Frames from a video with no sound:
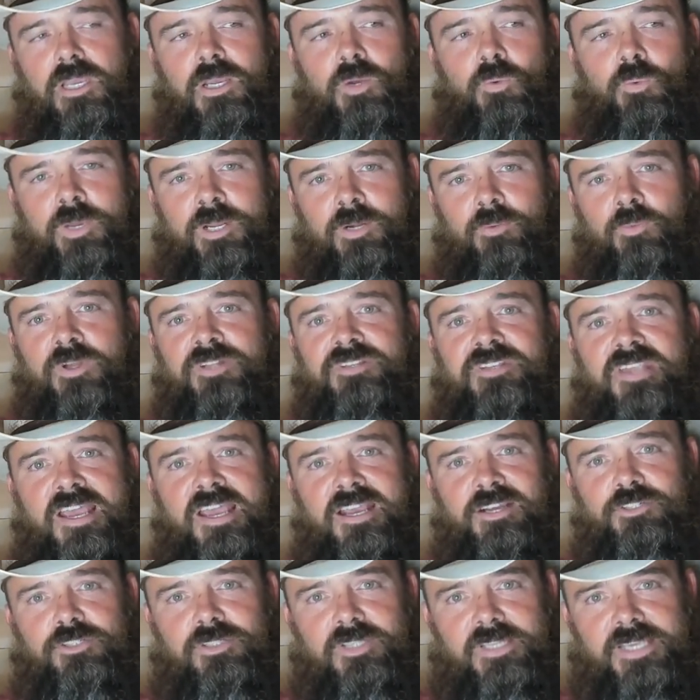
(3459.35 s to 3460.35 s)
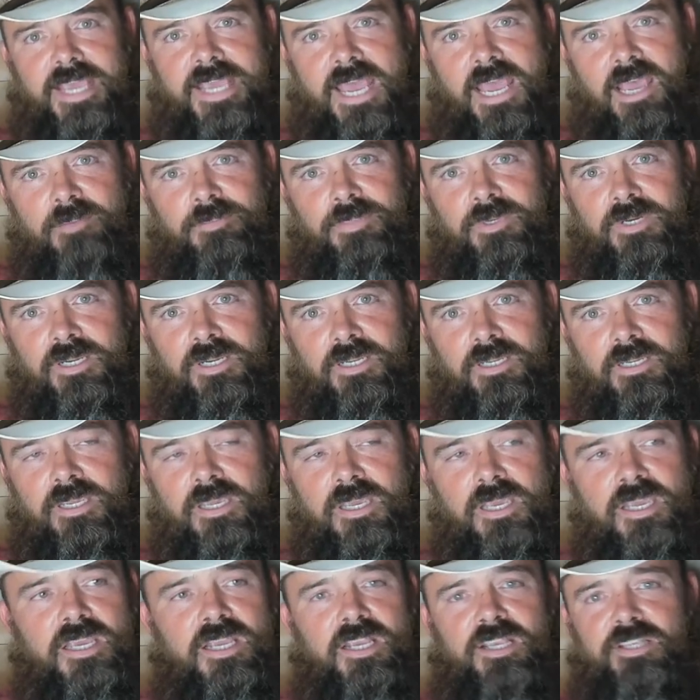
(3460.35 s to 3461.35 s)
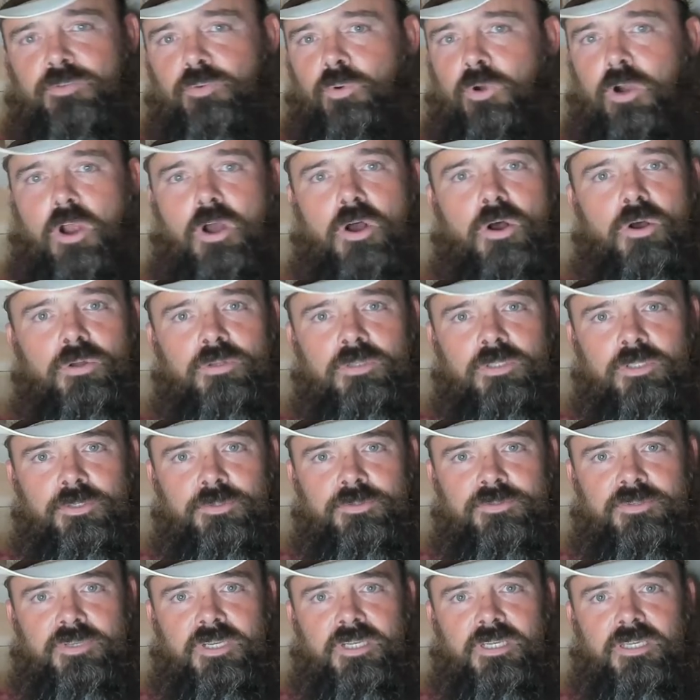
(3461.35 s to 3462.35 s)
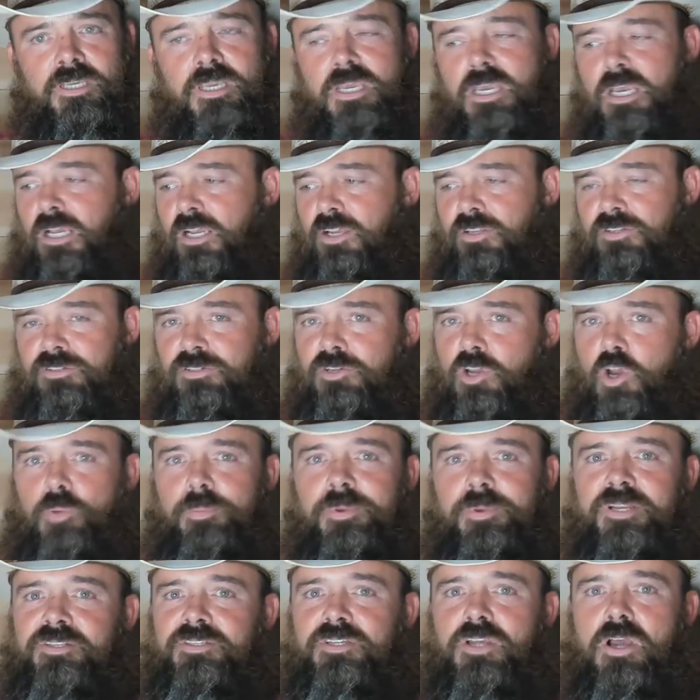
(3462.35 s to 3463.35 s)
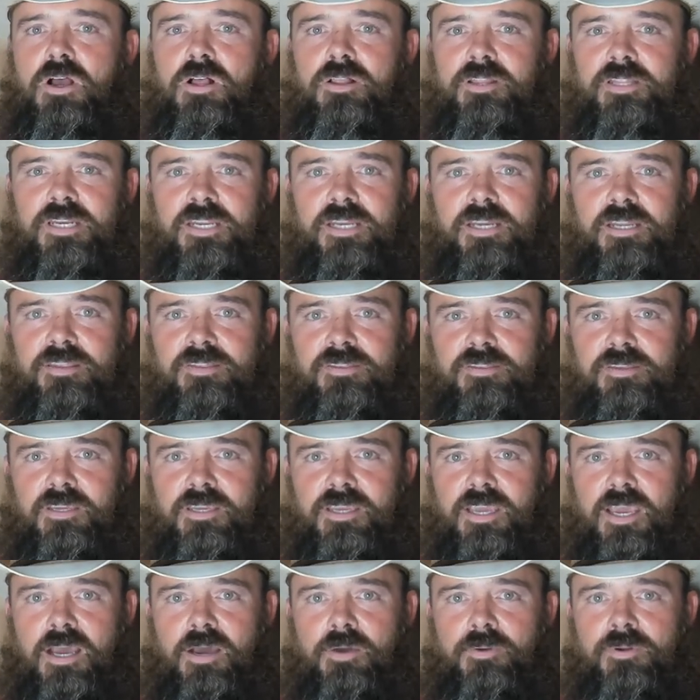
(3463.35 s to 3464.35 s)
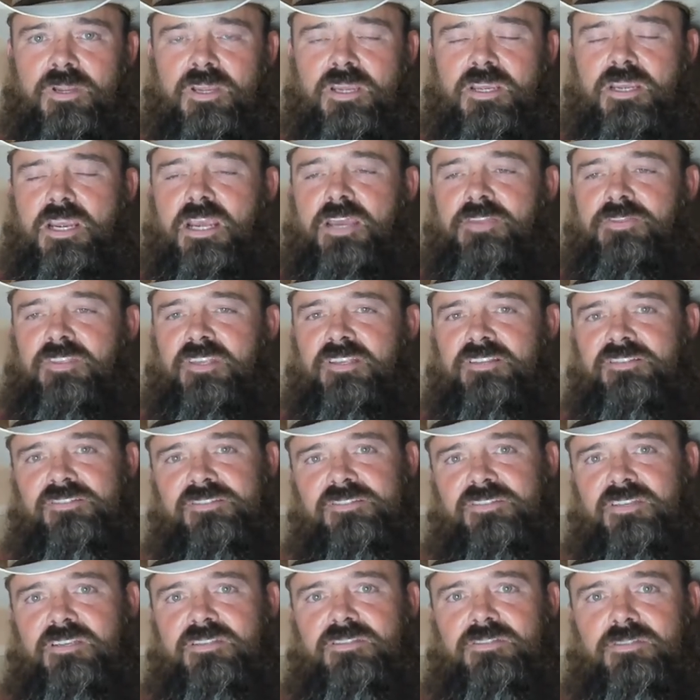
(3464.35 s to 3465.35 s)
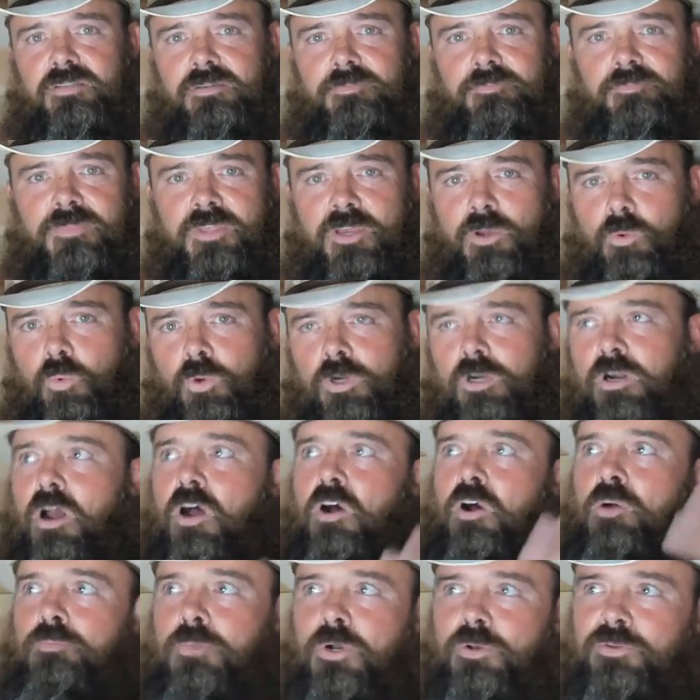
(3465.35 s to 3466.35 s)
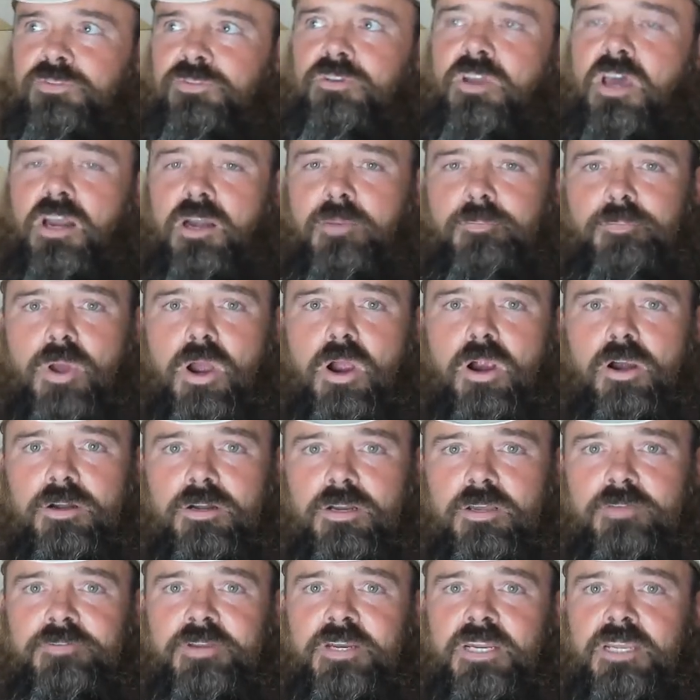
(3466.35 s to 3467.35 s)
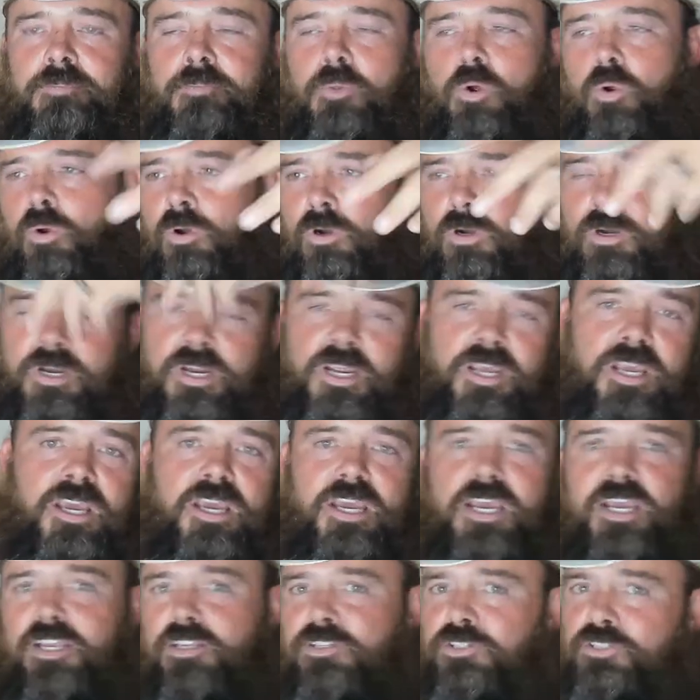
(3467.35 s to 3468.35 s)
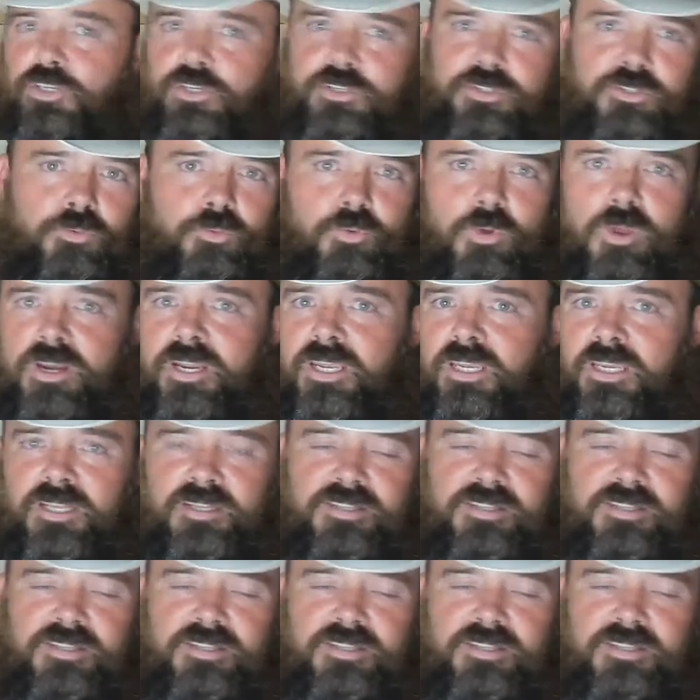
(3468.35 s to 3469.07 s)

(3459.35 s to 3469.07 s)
When what's actually happening is we're all losing because nobody's calling anything out. And this system that we're almost not a part of anymore is just running